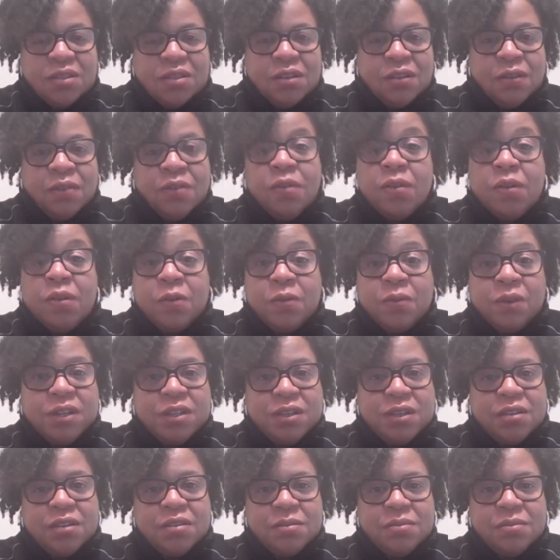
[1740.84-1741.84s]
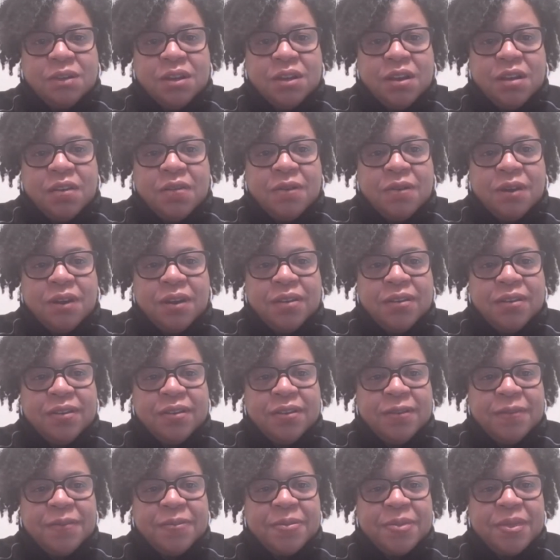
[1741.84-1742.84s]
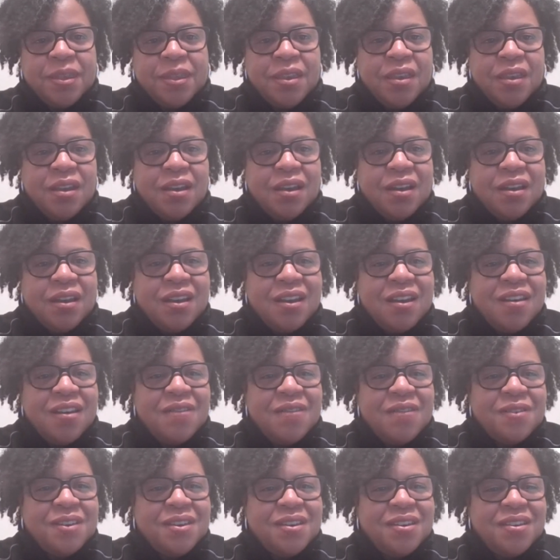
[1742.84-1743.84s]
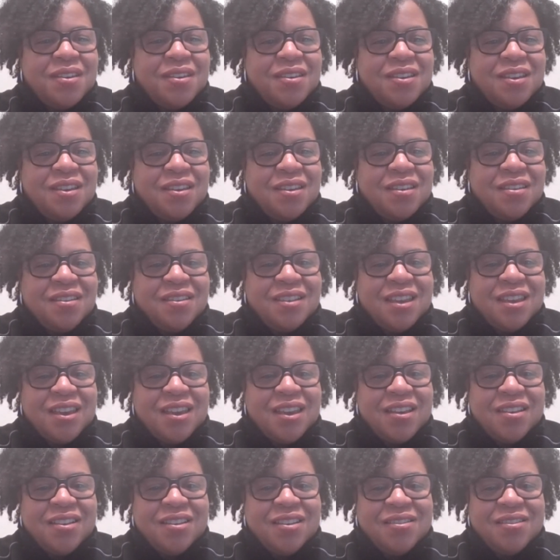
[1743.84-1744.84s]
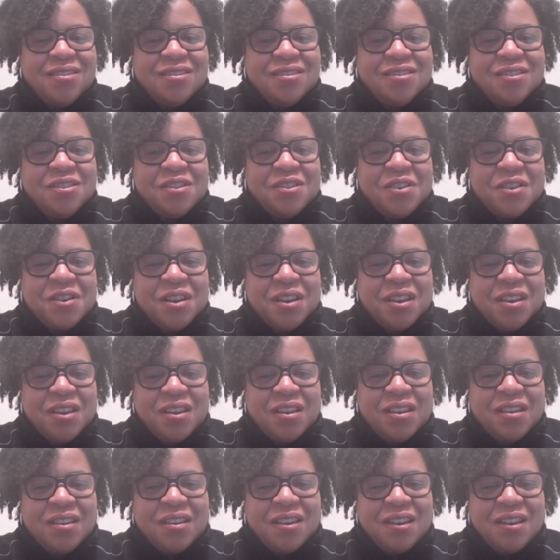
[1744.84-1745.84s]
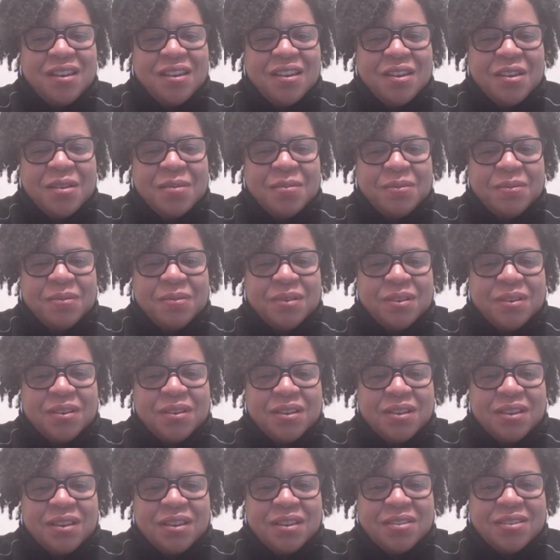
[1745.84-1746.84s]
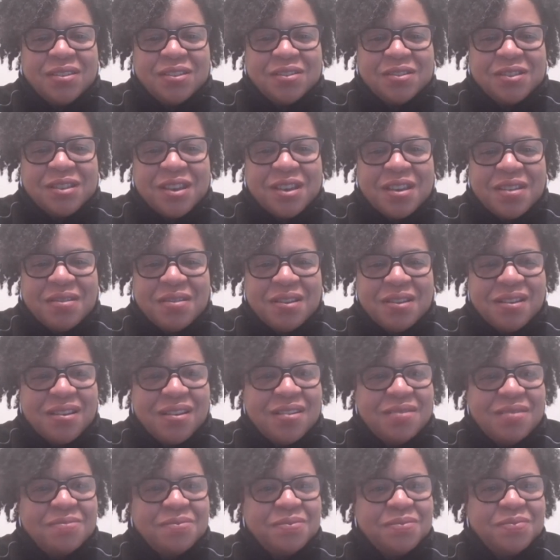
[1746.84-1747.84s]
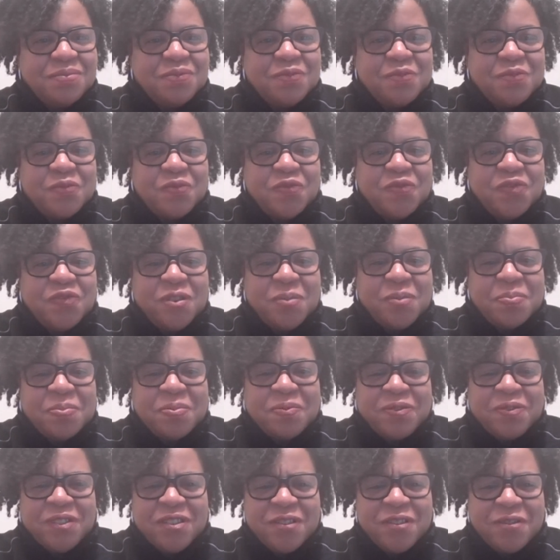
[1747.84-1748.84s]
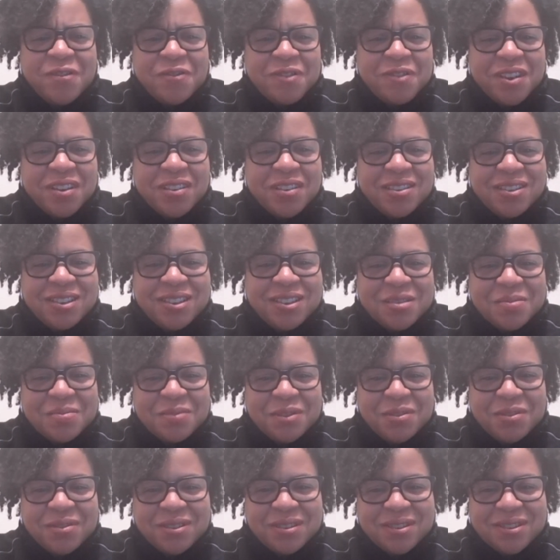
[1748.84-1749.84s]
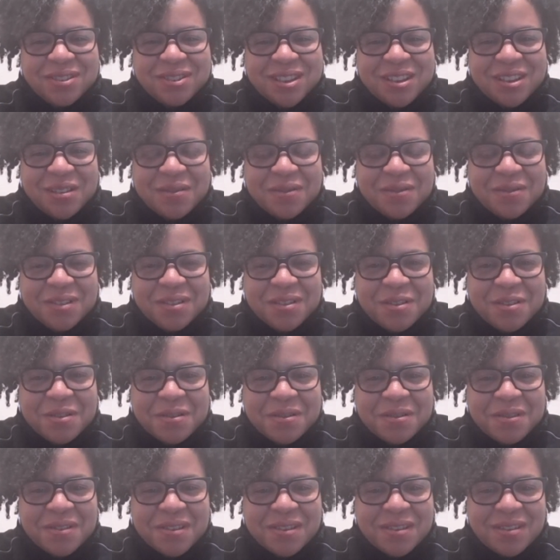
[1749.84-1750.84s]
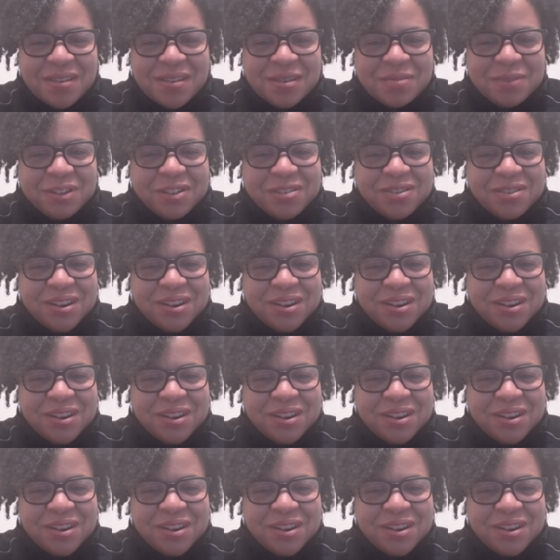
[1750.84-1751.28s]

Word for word: still, you can reach out to me directly. I have Gideon has your hand up. So let, uh, feel free to unmute yourself and go on. I'm